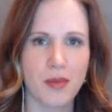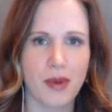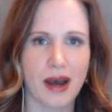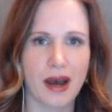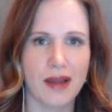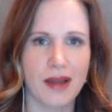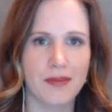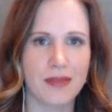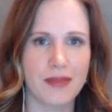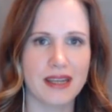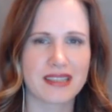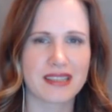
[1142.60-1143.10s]

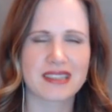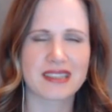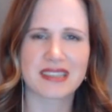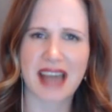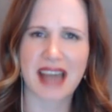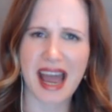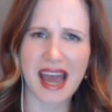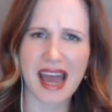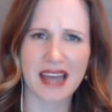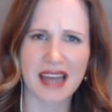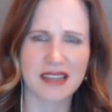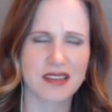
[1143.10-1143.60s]
but it's
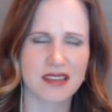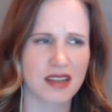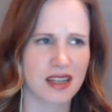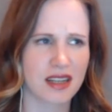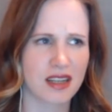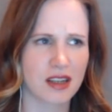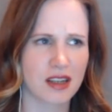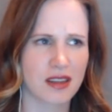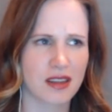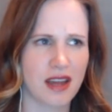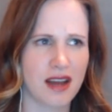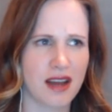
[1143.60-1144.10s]
sad to
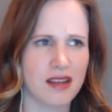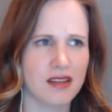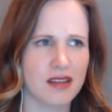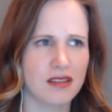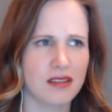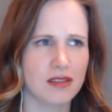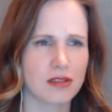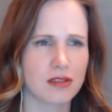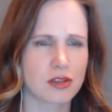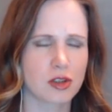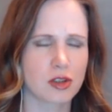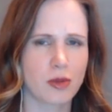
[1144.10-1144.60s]
hear that
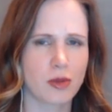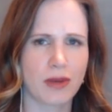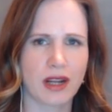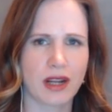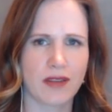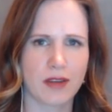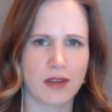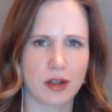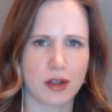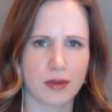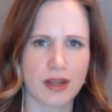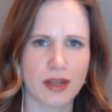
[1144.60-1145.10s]
so many
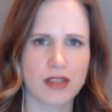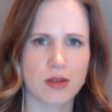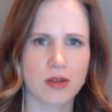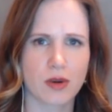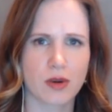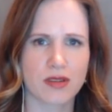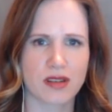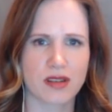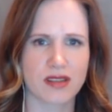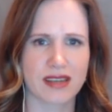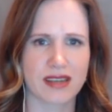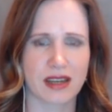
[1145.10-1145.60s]
of your
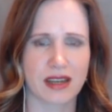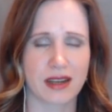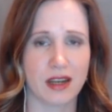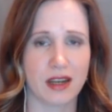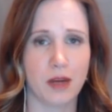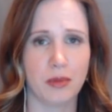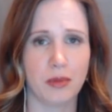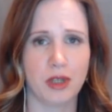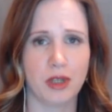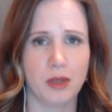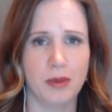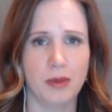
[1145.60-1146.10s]
resources that could
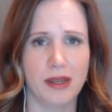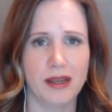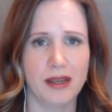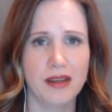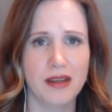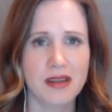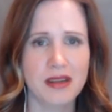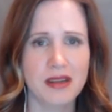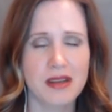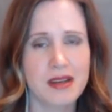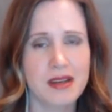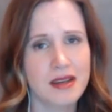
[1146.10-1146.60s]
help you to be
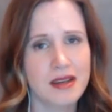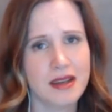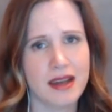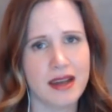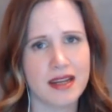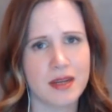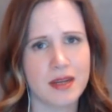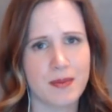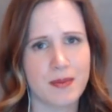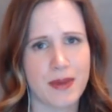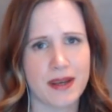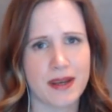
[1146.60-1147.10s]

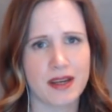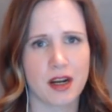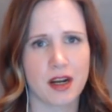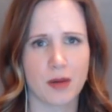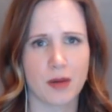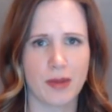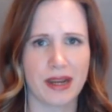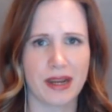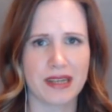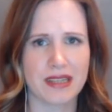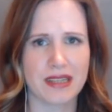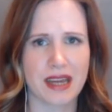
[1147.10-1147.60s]
independent are
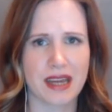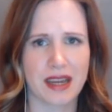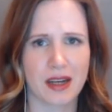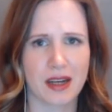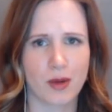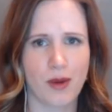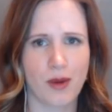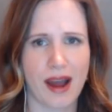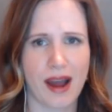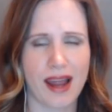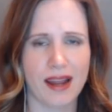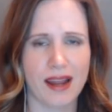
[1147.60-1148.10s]
being taken
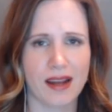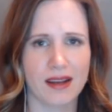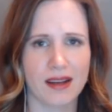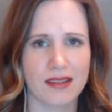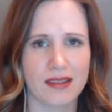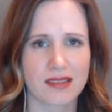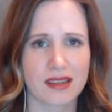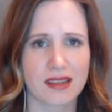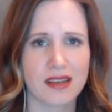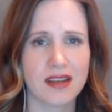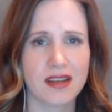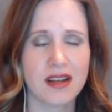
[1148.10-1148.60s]
away
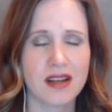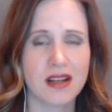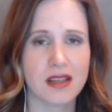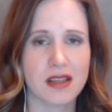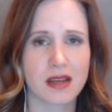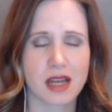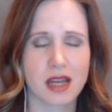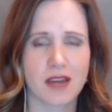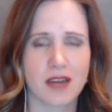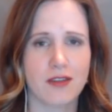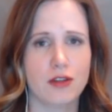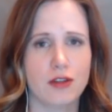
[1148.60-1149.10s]
because
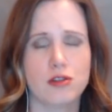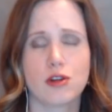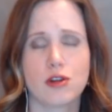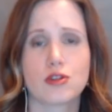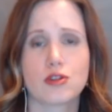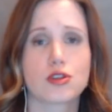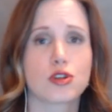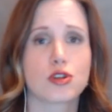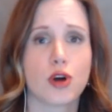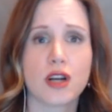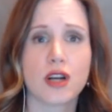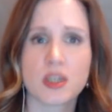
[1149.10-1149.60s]
they give you no
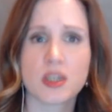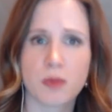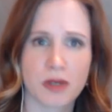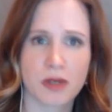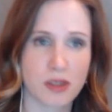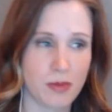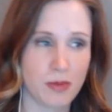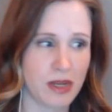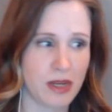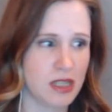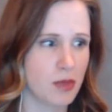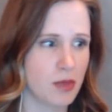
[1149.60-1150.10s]
choice but
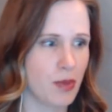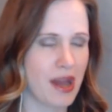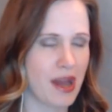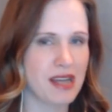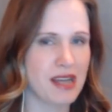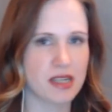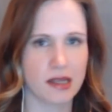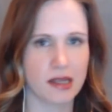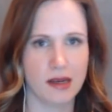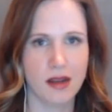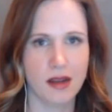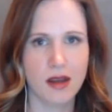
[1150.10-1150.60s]
to be
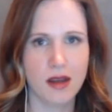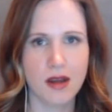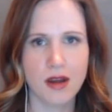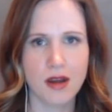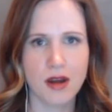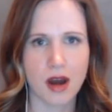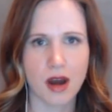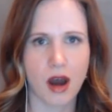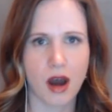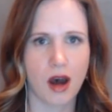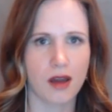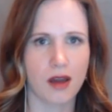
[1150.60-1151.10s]
dependent
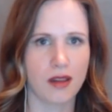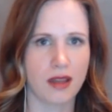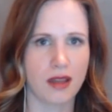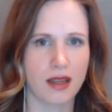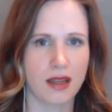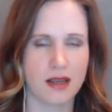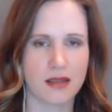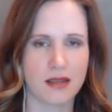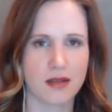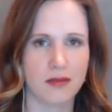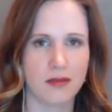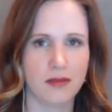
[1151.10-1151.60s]
on
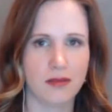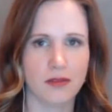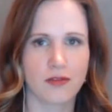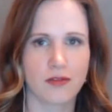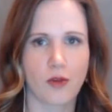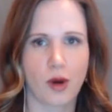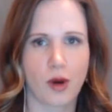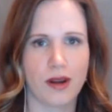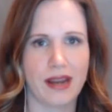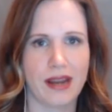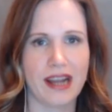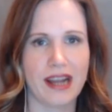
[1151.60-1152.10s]
these
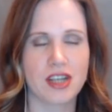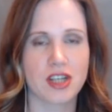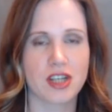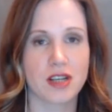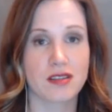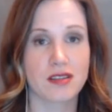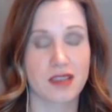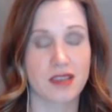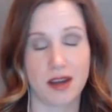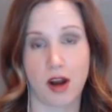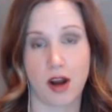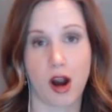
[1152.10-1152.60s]
foreign
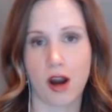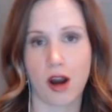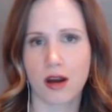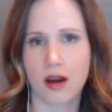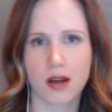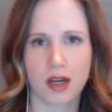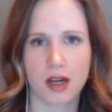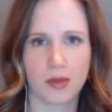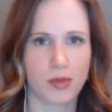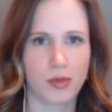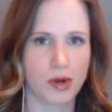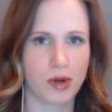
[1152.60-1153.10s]
nations that aren't
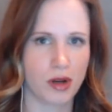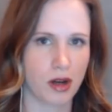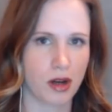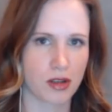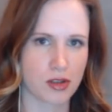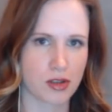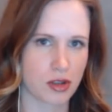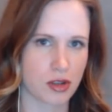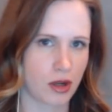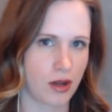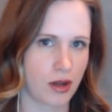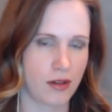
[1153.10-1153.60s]
going to put
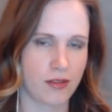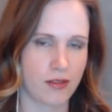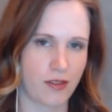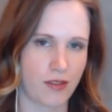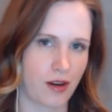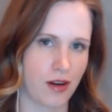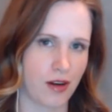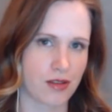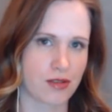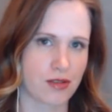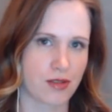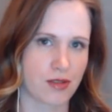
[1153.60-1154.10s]
Australia
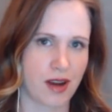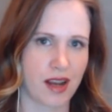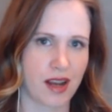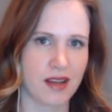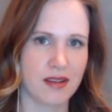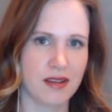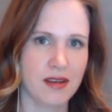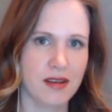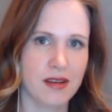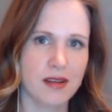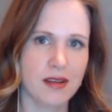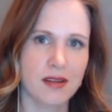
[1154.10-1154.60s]
first,
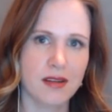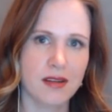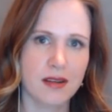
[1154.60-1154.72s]
right?